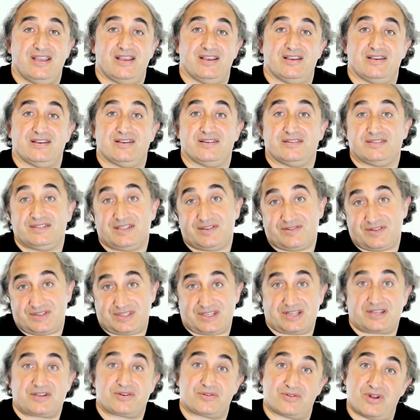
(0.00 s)
There
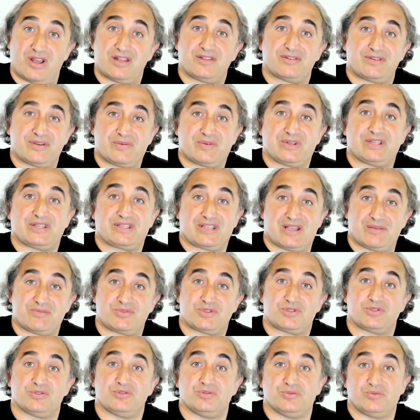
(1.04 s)
is a corollary when it
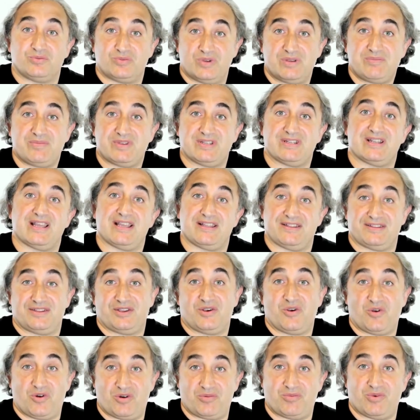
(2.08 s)
comes to women and
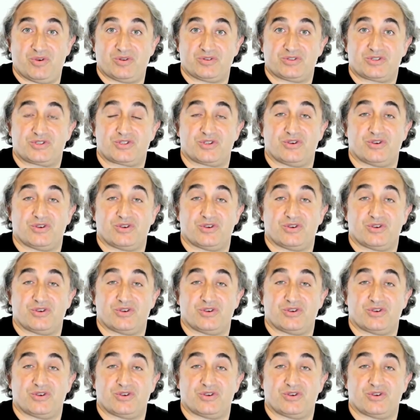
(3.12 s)
hormones.